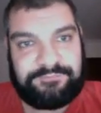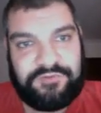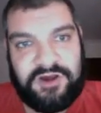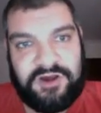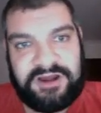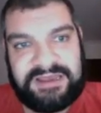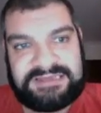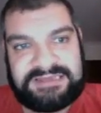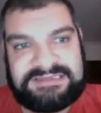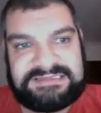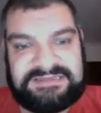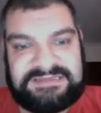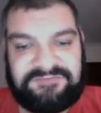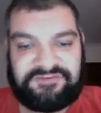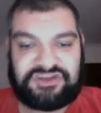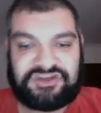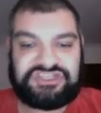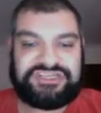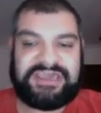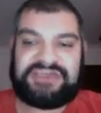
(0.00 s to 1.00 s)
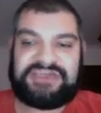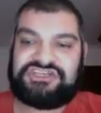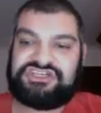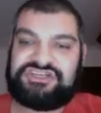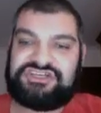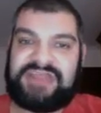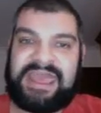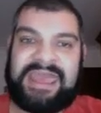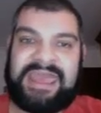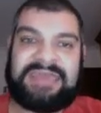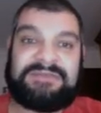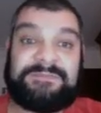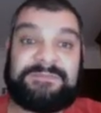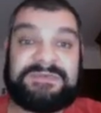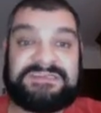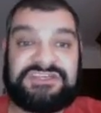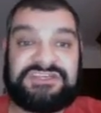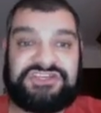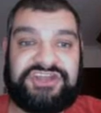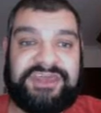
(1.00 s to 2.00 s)
product differentiation, and
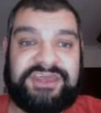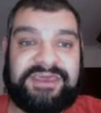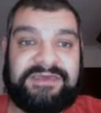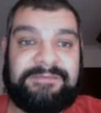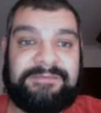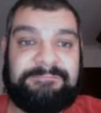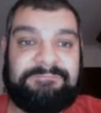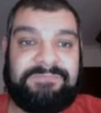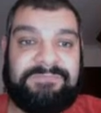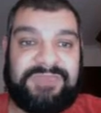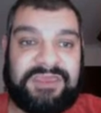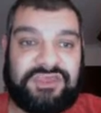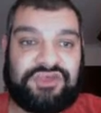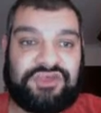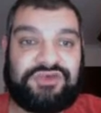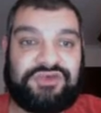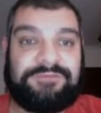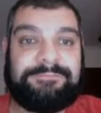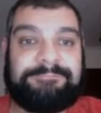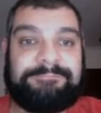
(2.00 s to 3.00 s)
positioning. Thank you.